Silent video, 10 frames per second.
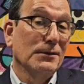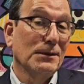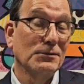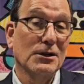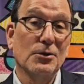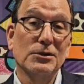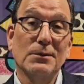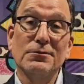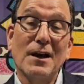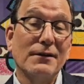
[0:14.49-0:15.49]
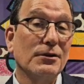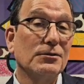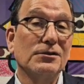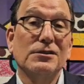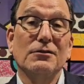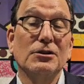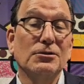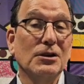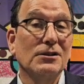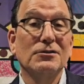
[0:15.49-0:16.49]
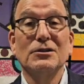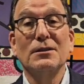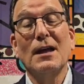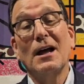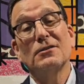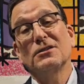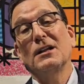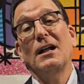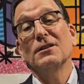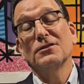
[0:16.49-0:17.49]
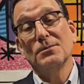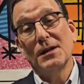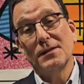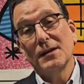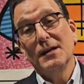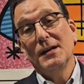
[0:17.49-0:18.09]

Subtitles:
Sometimes they're going up $500, $700, even $1,000 a month,